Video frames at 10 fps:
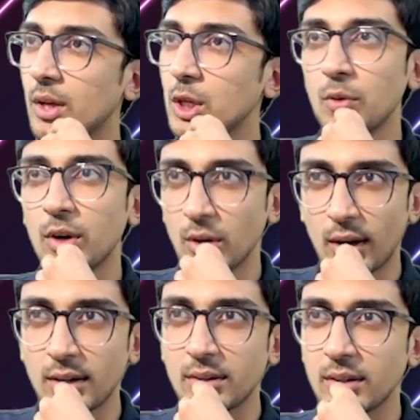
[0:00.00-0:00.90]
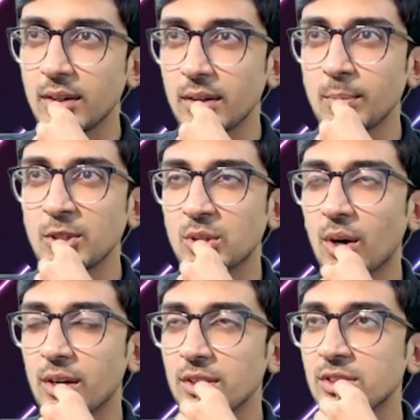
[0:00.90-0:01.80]
You would not be
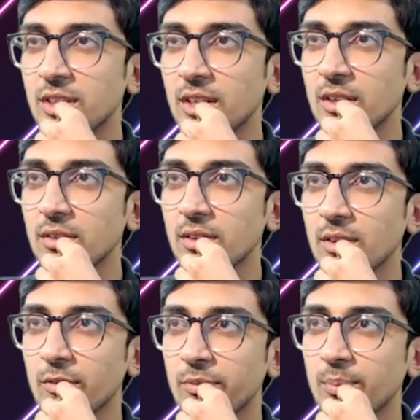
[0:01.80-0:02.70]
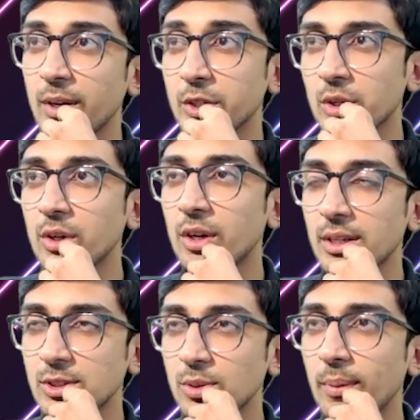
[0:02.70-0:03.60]
shortlisted based on your
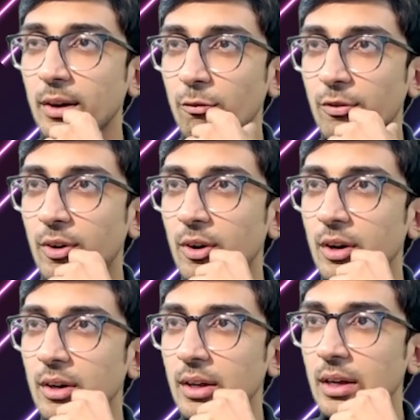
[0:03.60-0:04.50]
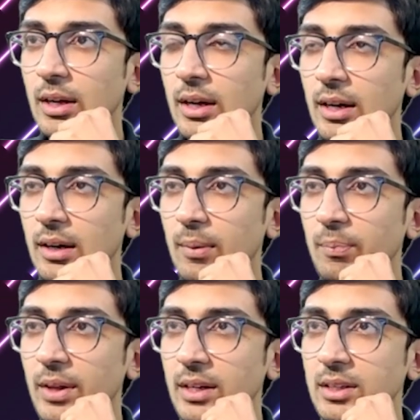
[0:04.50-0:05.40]
resume for
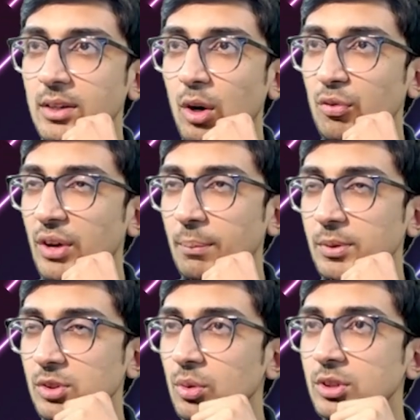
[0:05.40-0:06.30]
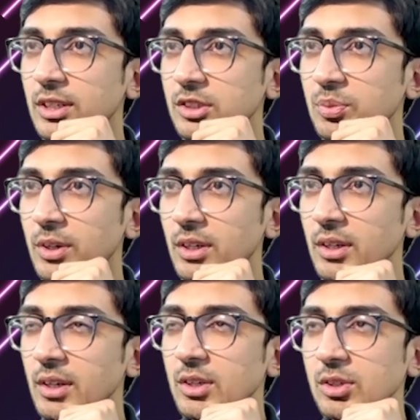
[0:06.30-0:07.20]
any off-campus roles at this point.
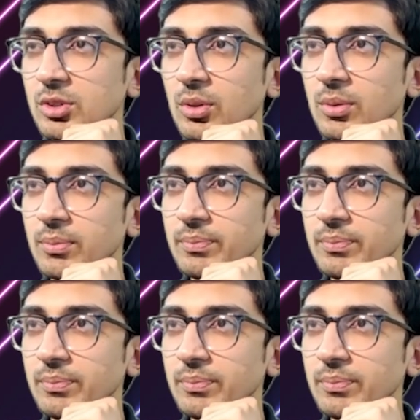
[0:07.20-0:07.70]
So,